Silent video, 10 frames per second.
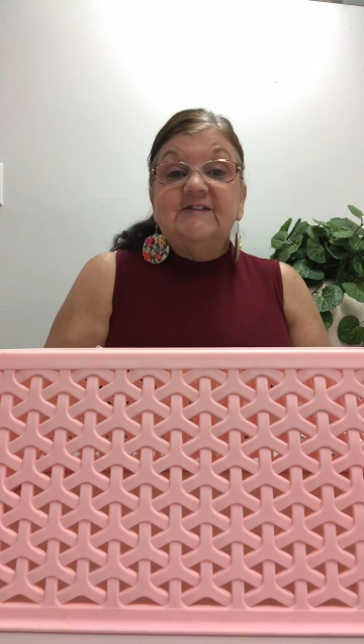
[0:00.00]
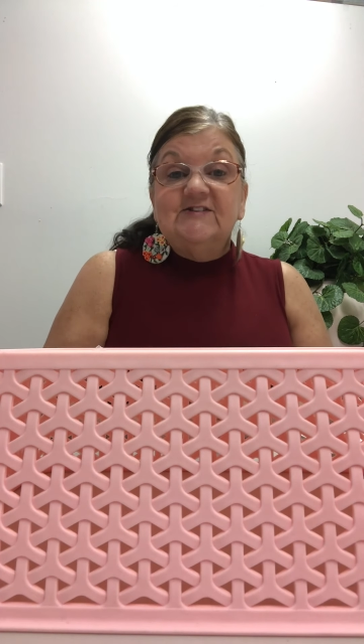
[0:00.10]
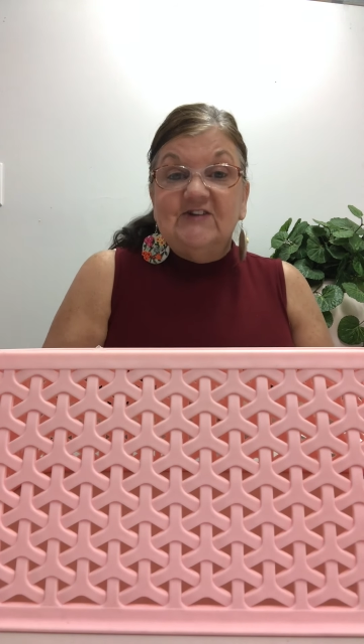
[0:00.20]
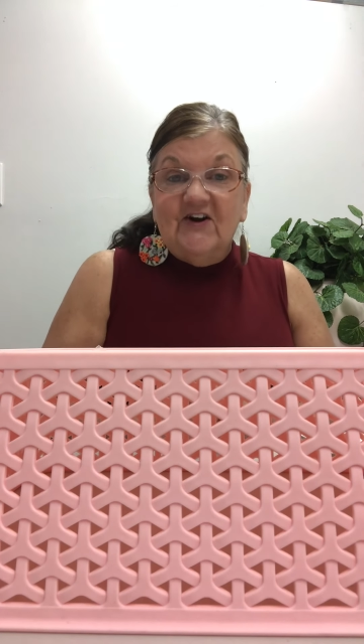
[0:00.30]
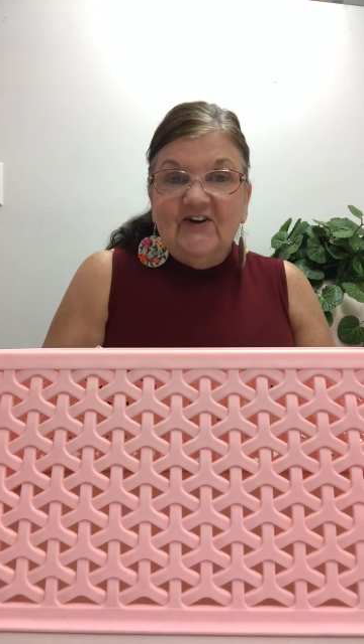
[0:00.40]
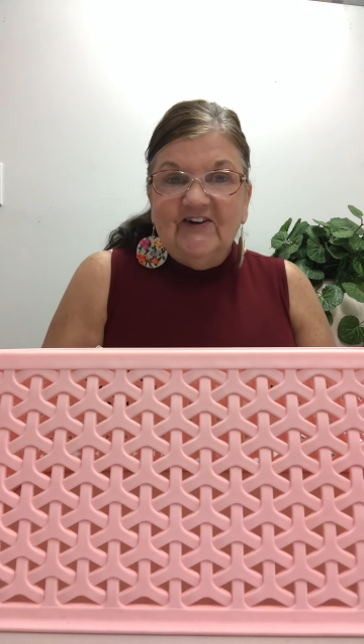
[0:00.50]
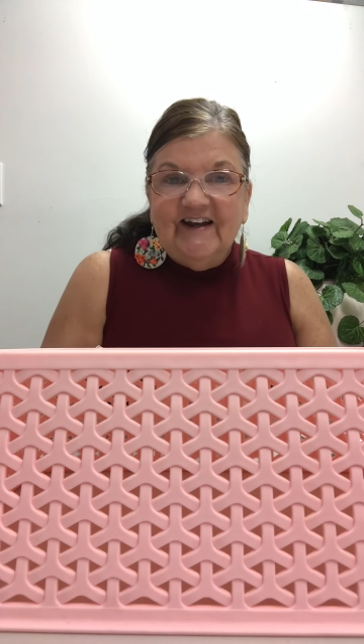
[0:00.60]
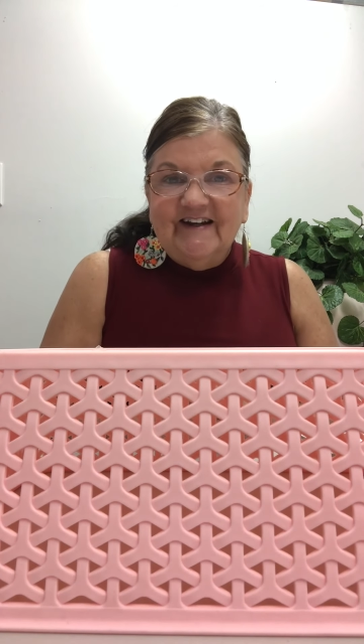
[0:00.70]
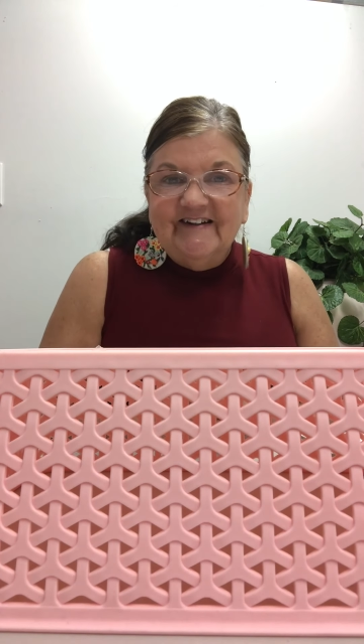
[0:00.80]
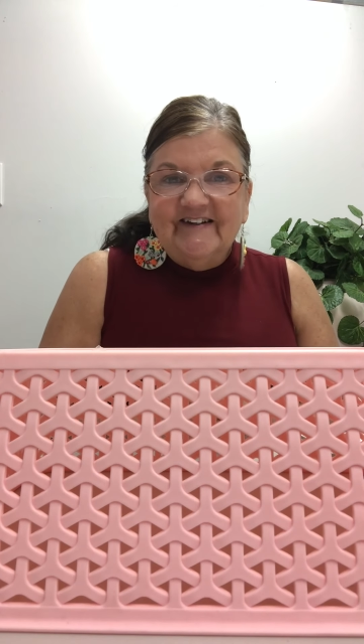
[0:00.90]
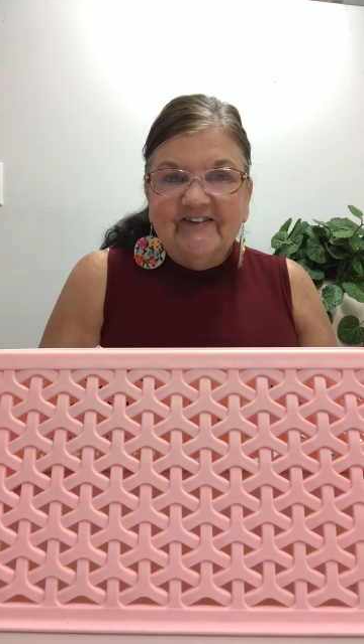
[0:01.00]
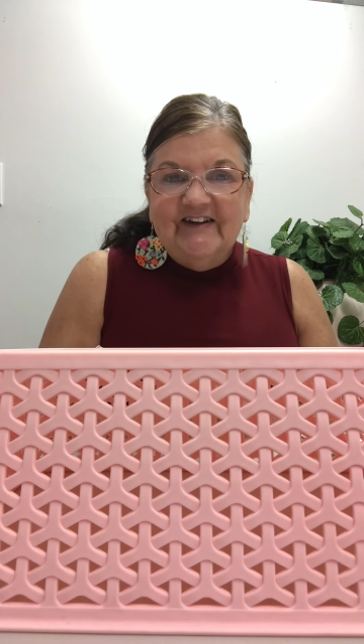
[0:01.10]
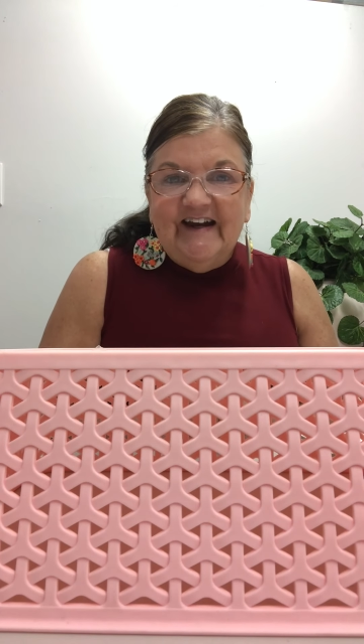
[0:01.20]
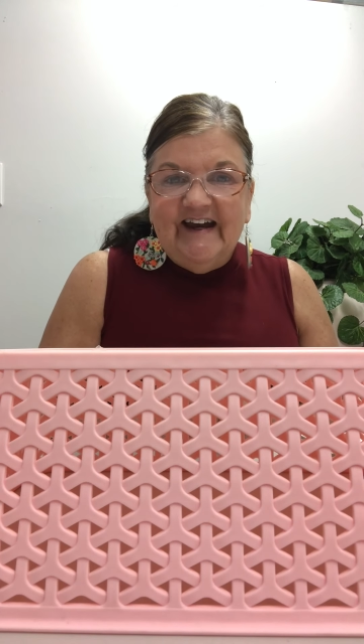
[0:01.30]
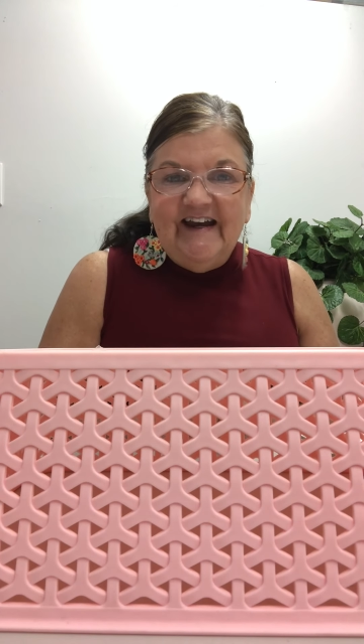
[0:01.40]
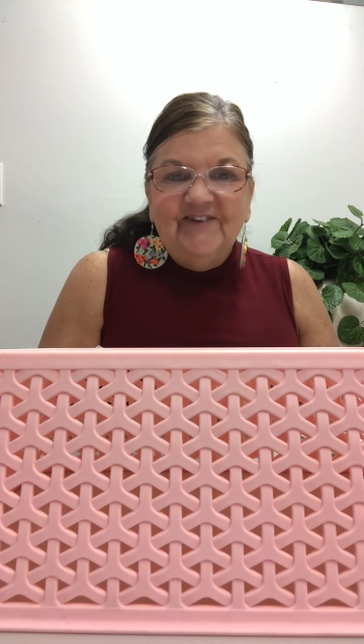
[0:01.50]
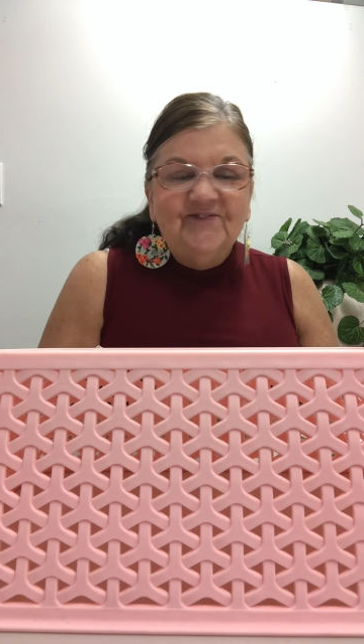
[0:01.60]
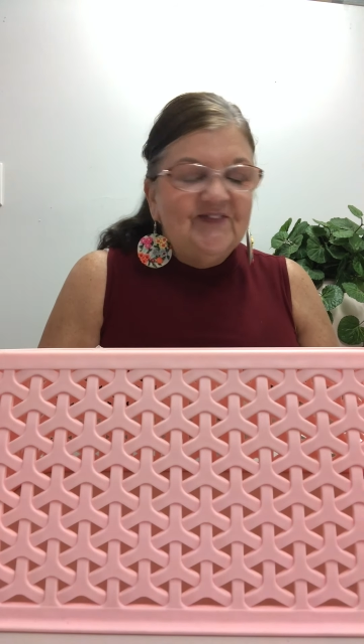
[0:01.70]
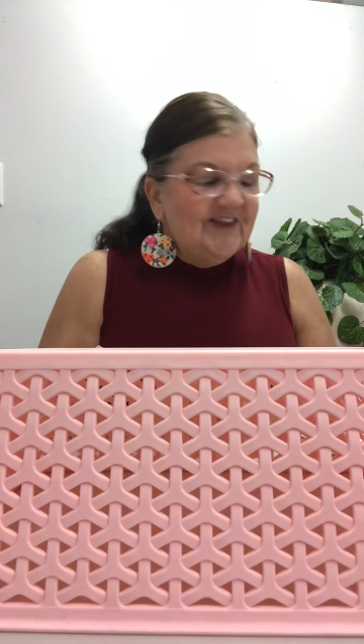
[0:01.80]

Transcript: started, okay?